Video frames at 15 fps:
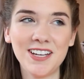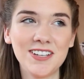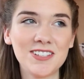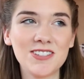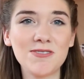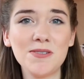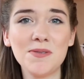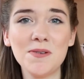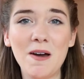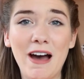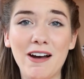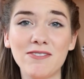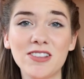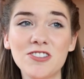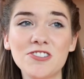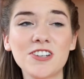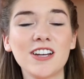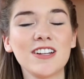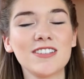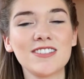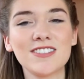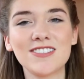So if you have the
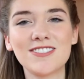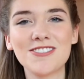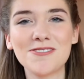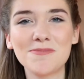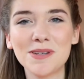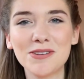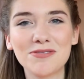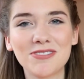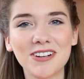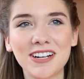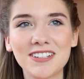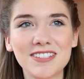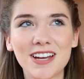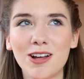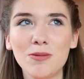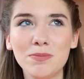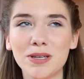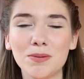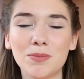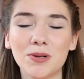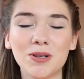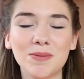chance, don't be afraid to help
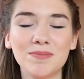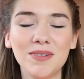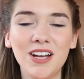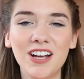people.